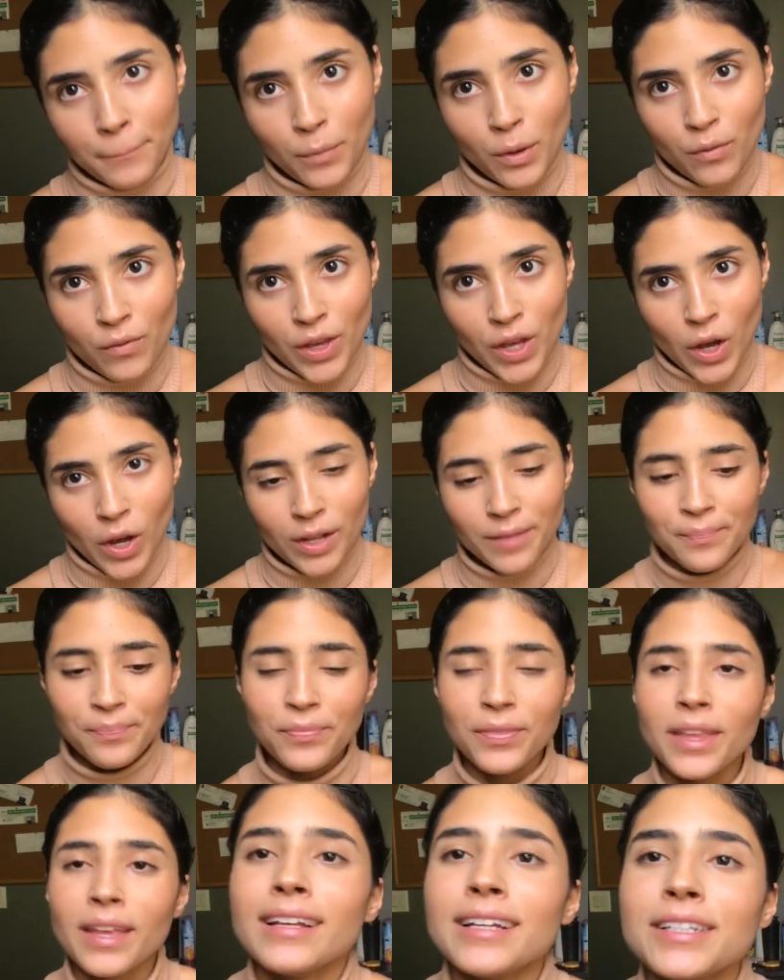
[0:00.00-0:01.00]
Moving on.
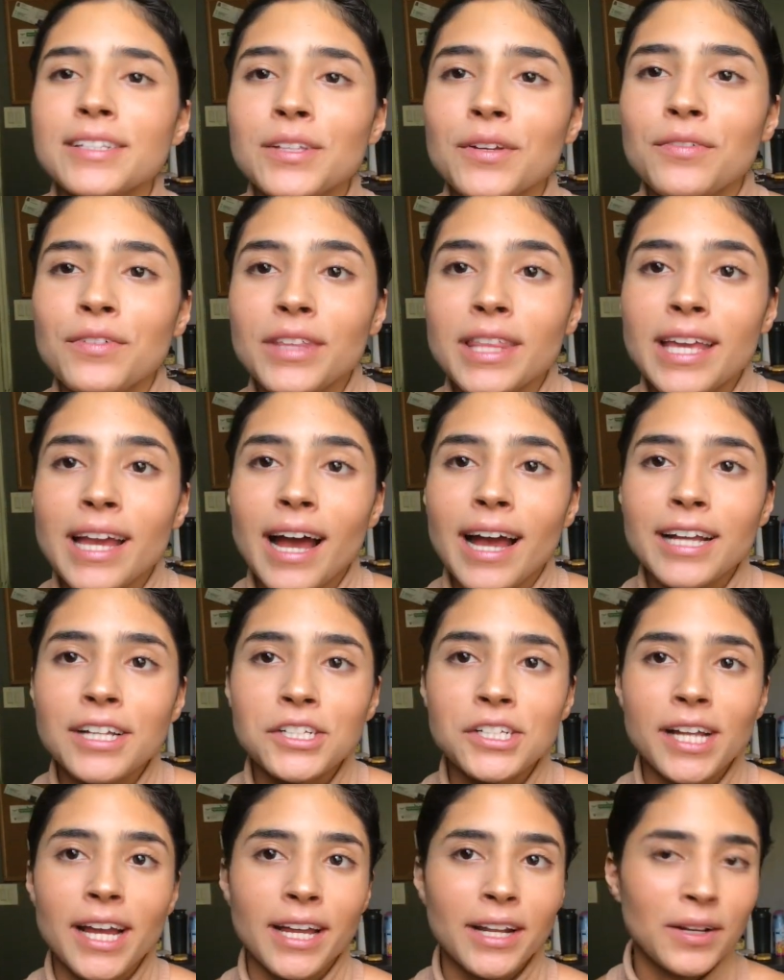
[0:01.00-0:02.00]
So for the
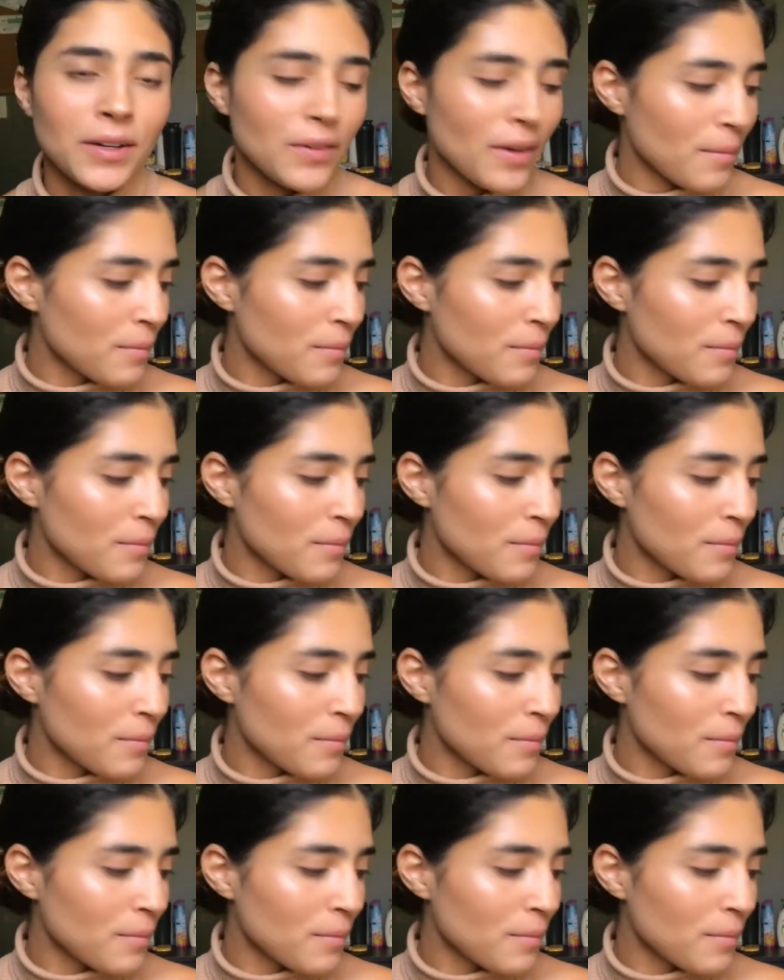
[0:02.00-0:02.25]
eyeshadow,